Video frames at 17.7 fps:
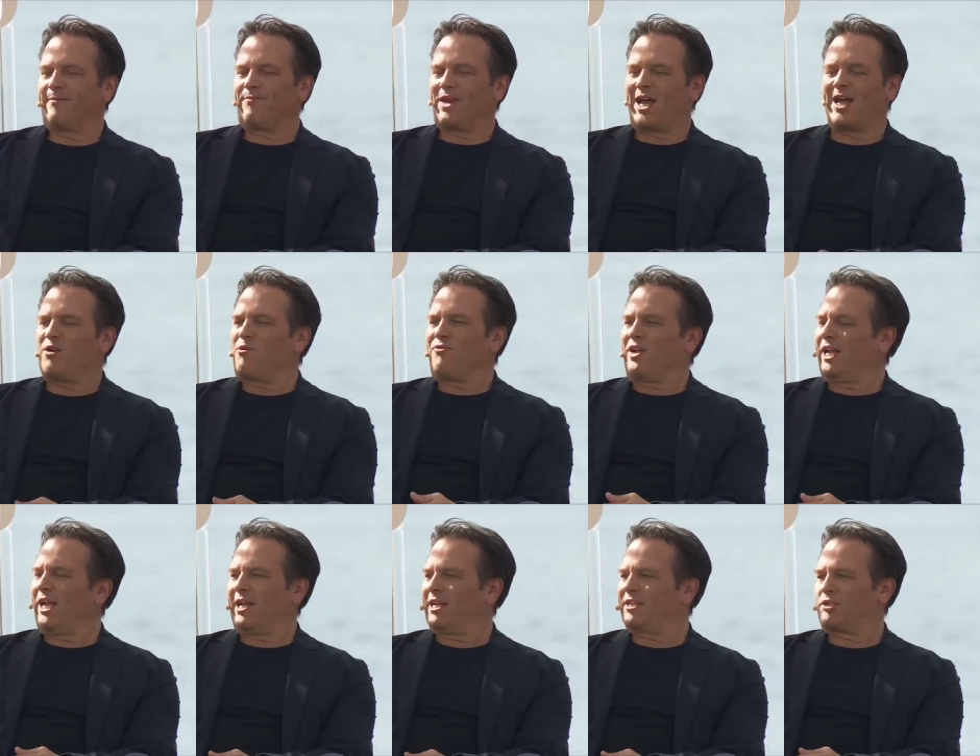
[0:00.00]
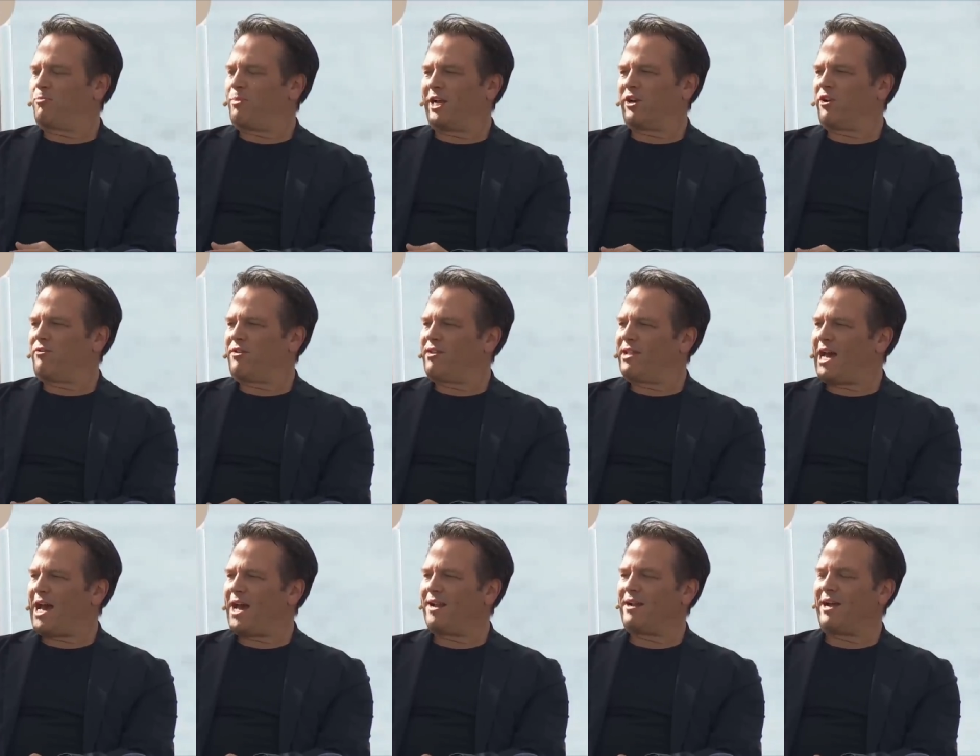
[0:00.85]
I don't think it gets bigger than
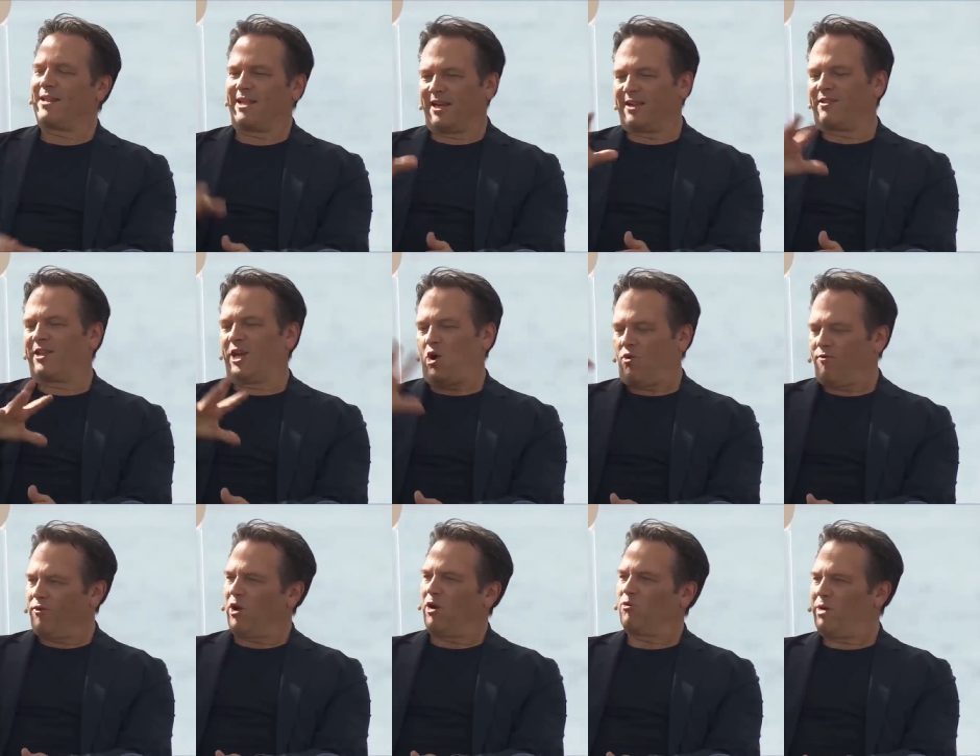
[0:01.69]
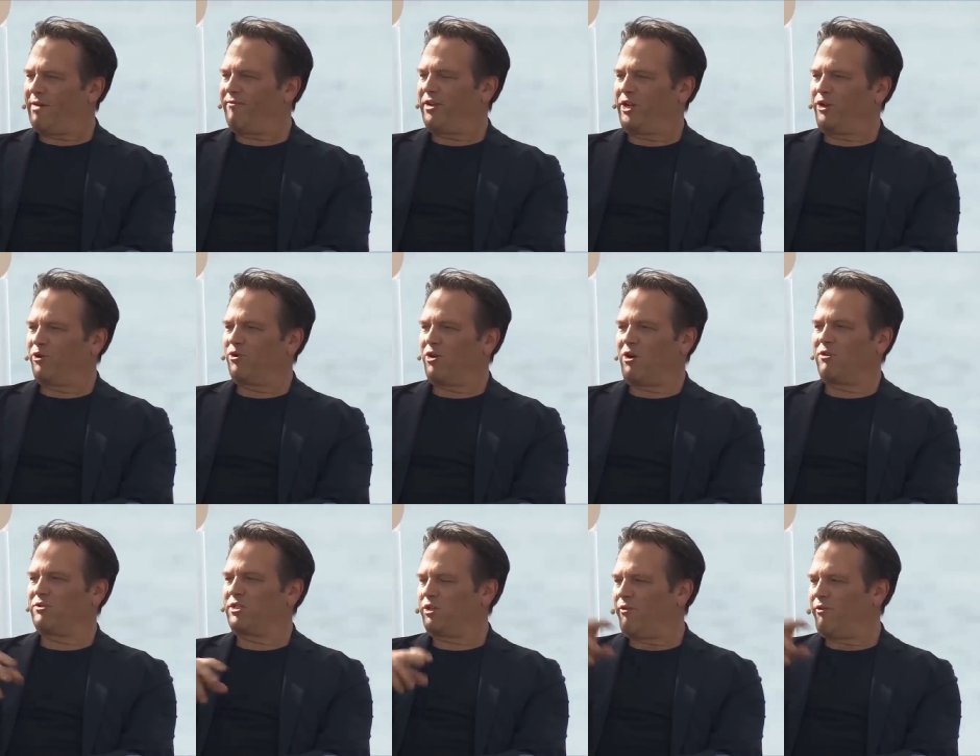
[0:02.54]
that. I think the overall revenue grows,